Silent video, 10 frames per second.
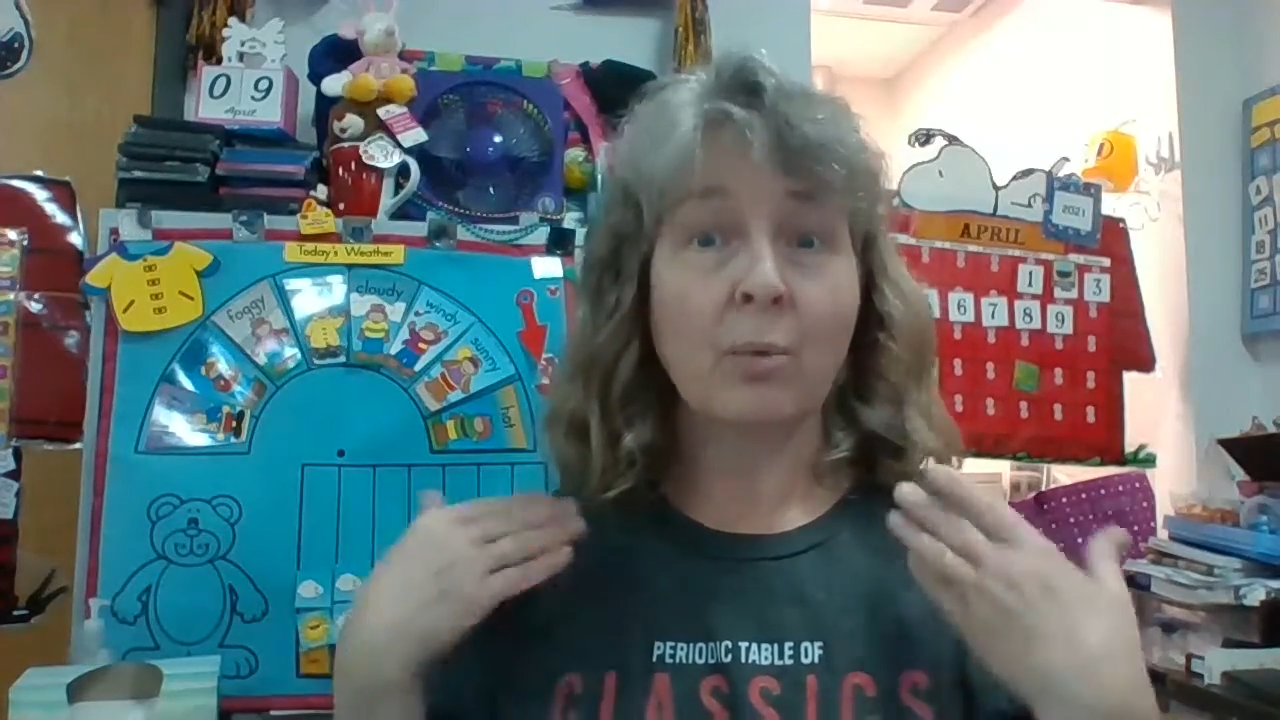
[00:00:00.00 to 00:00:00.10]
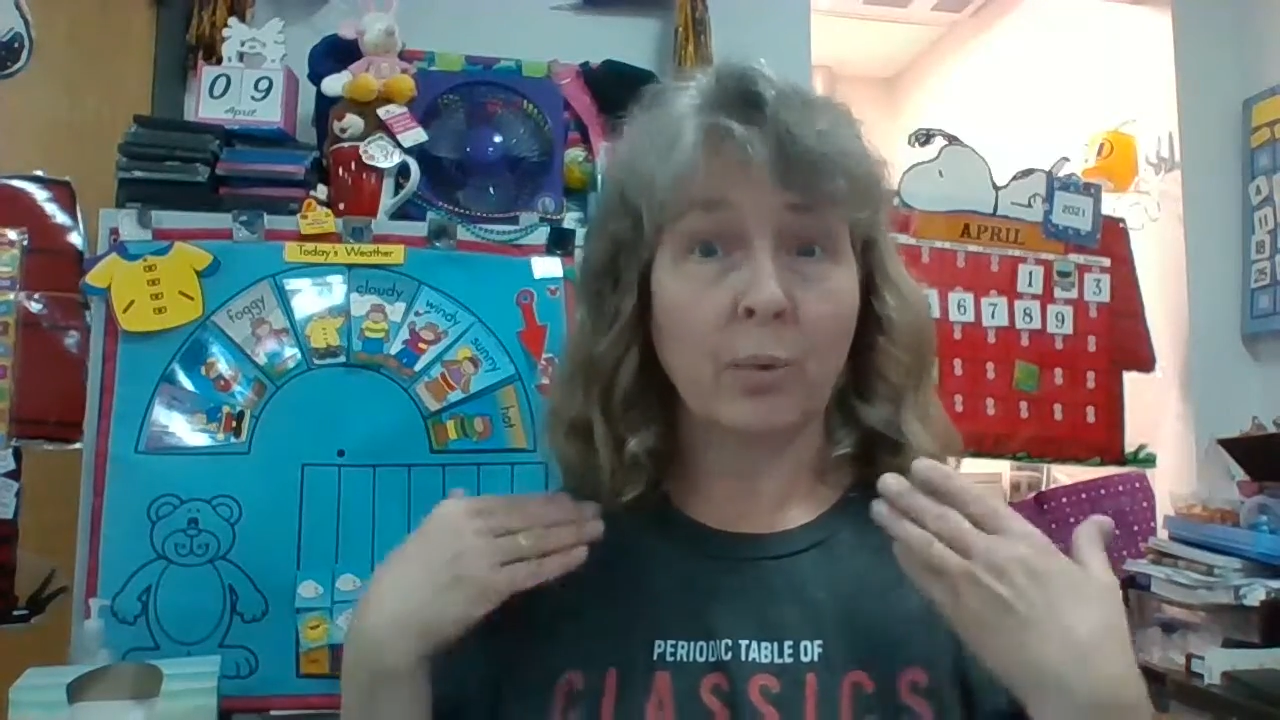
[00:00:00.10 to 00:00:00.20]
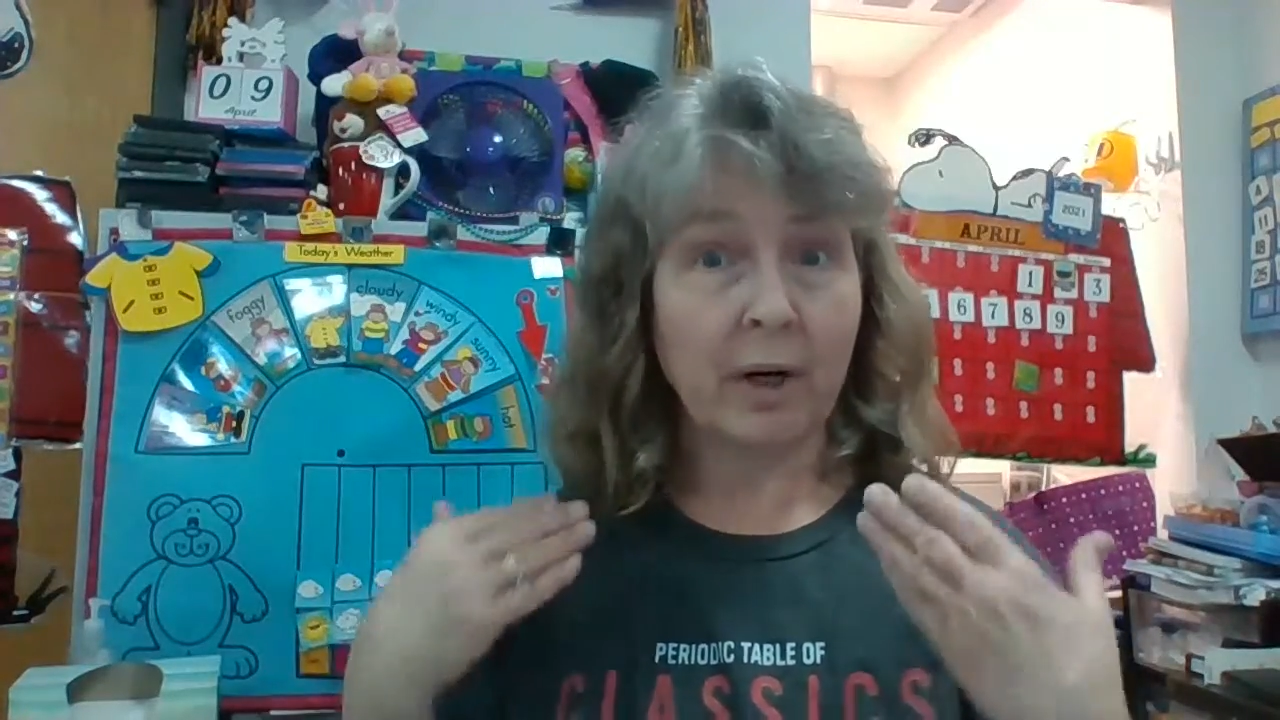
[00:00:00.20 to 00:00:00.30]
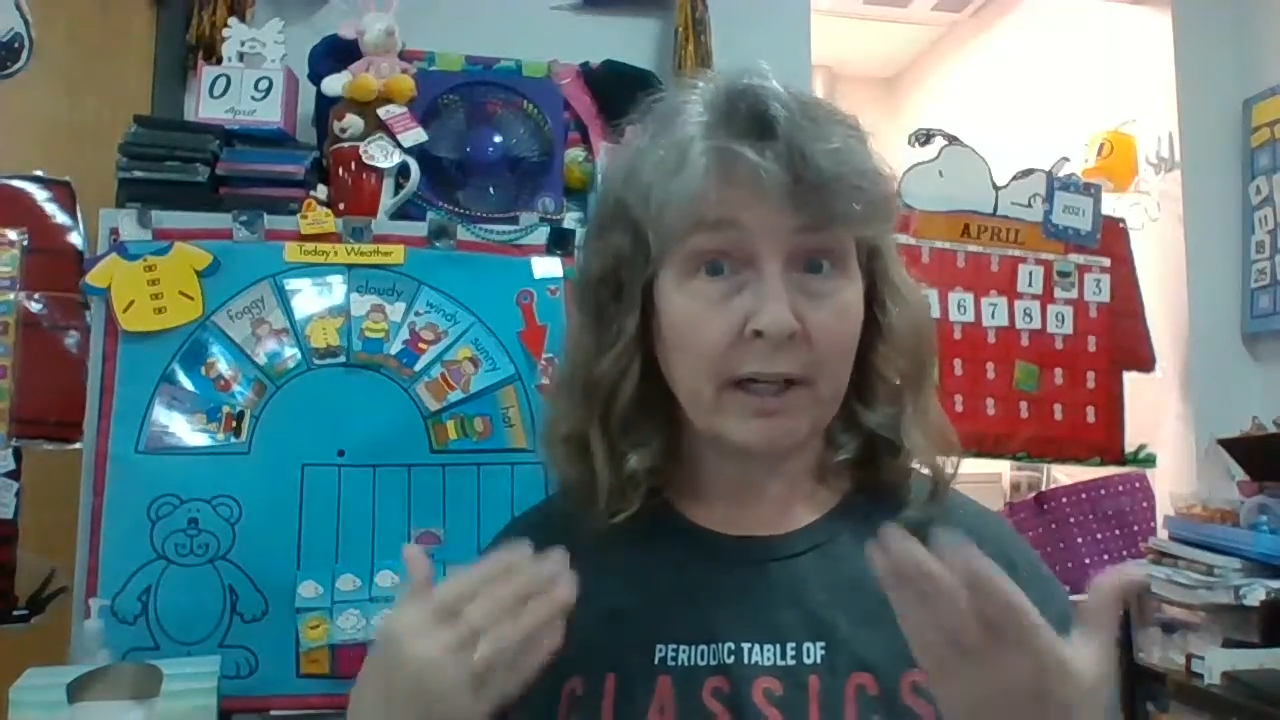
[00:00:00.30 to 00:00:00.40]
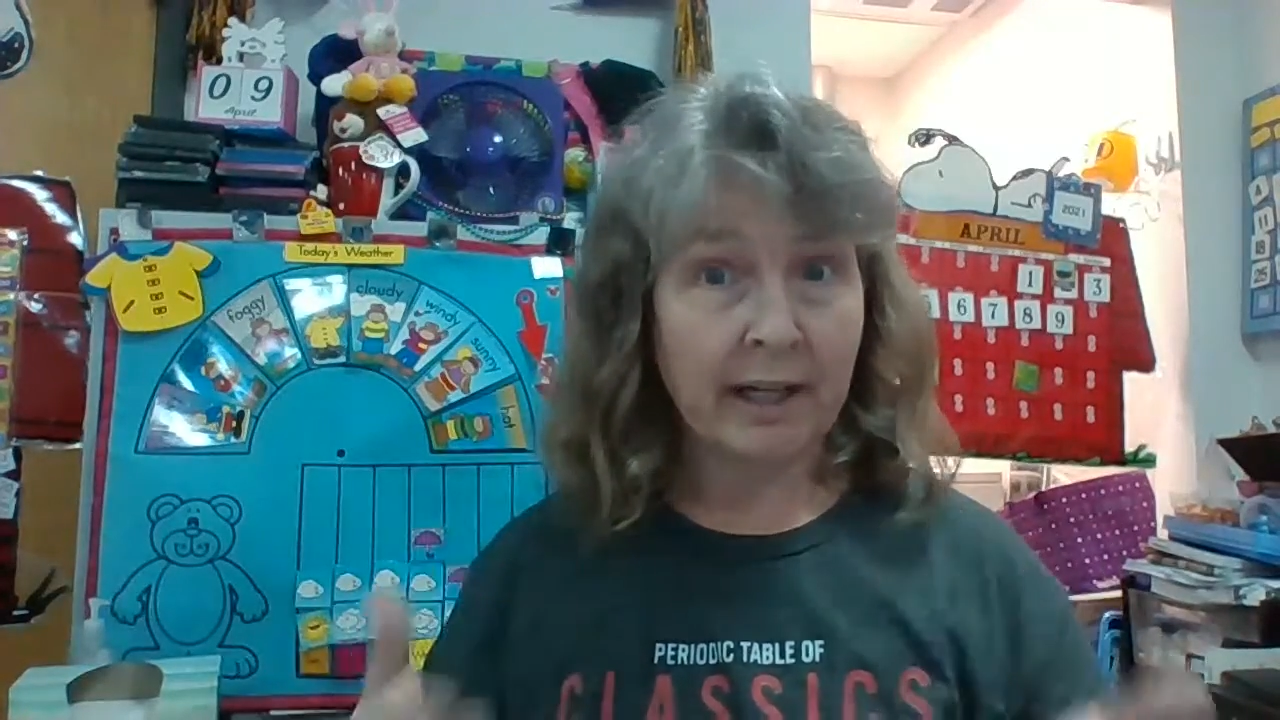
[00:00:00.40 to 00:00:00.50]

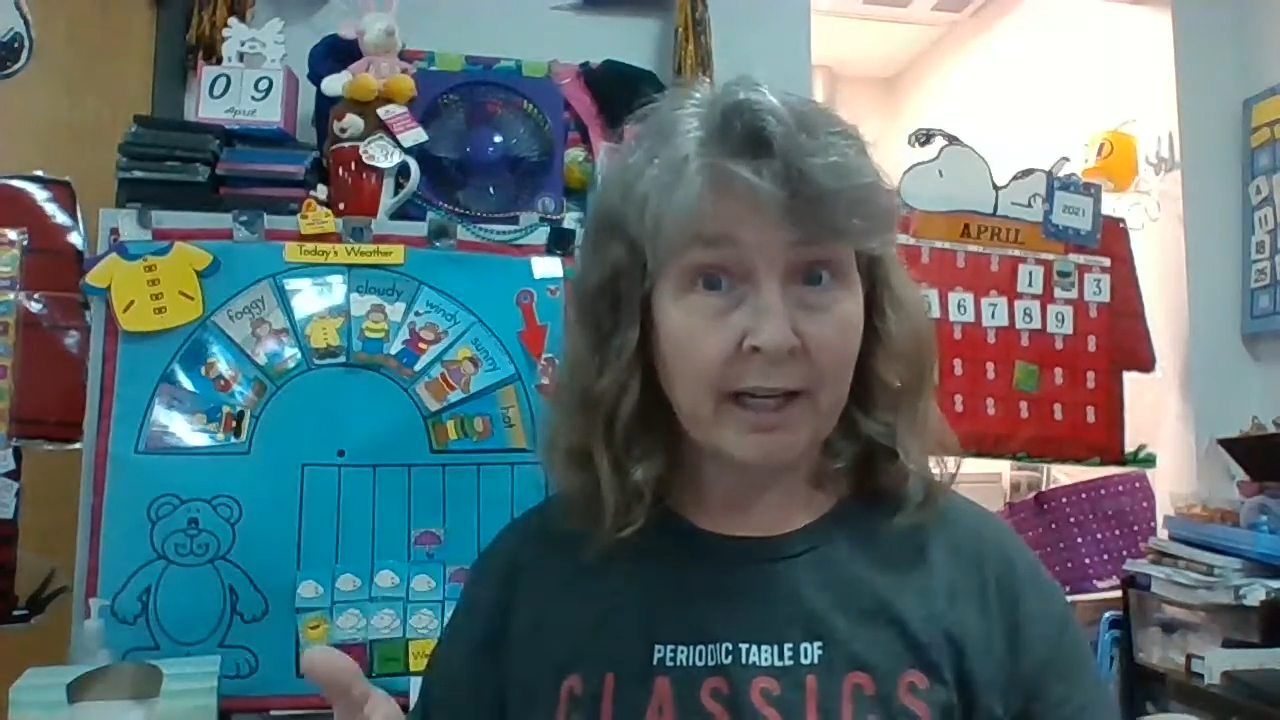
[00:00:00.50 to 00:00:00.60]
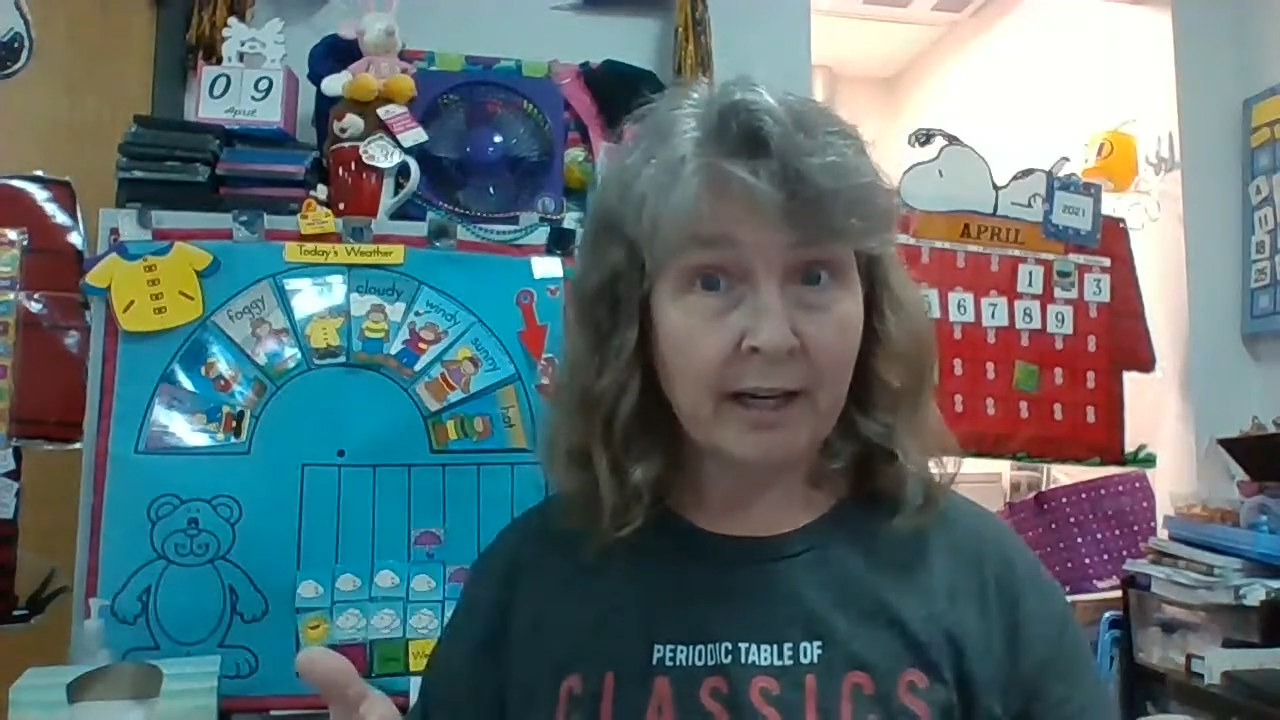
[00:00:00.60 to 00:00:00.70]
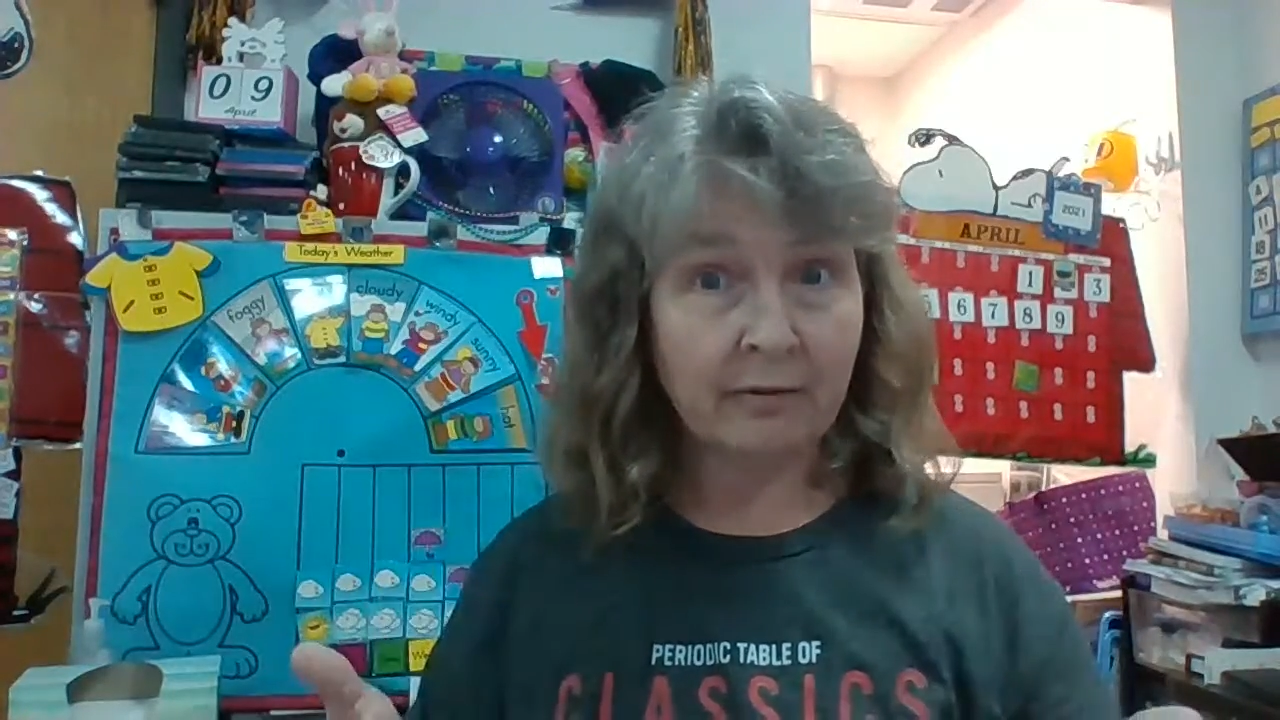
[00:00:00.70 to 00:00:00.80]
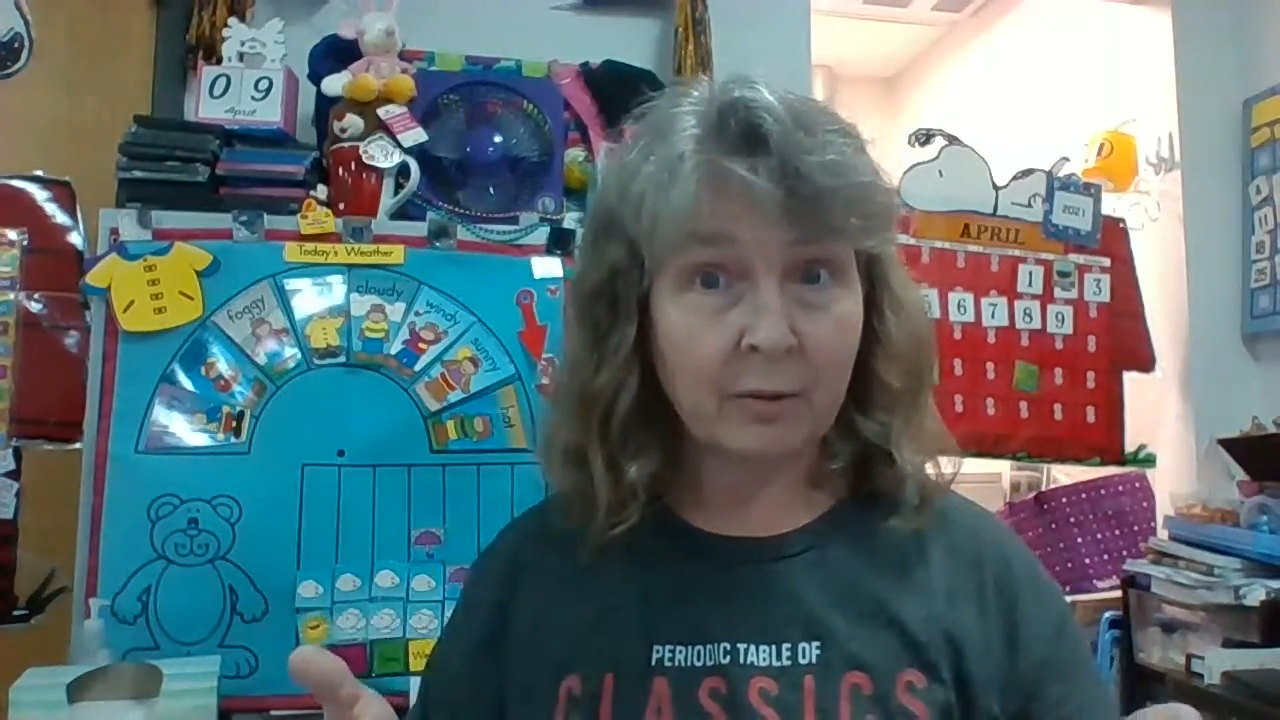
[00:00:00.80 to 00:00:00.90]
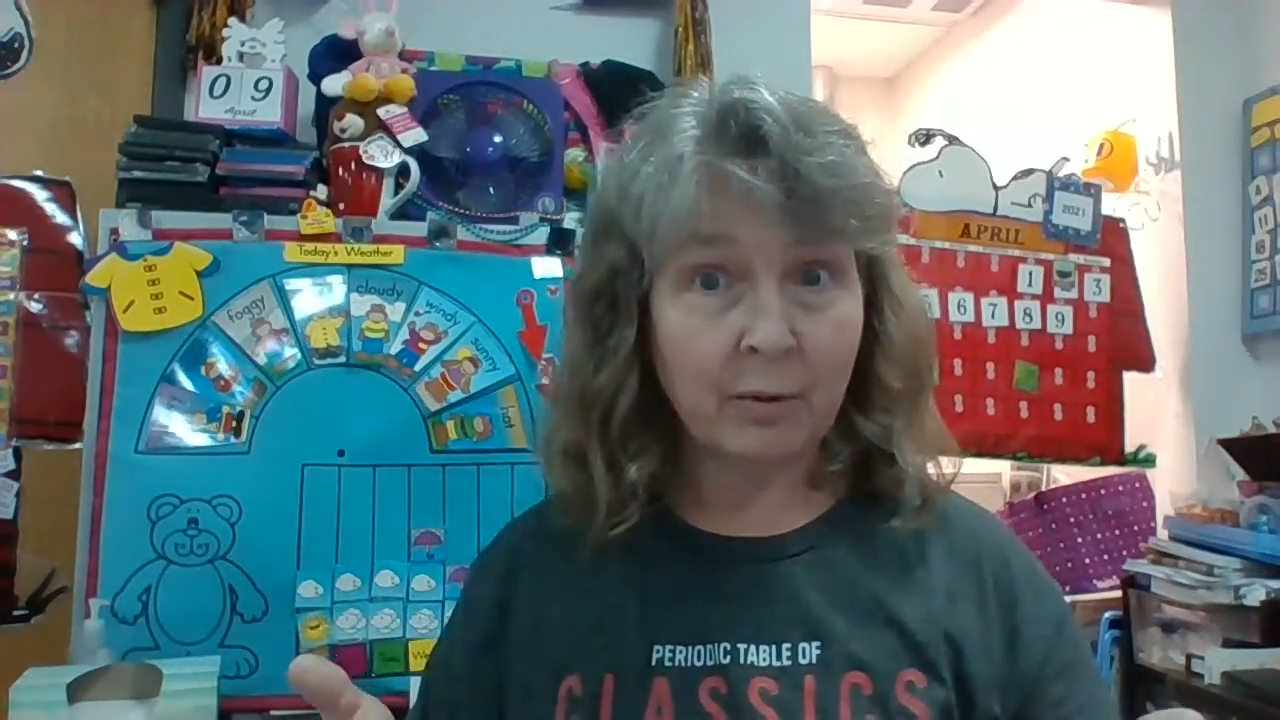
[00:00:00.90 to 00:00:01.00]
we're going to have to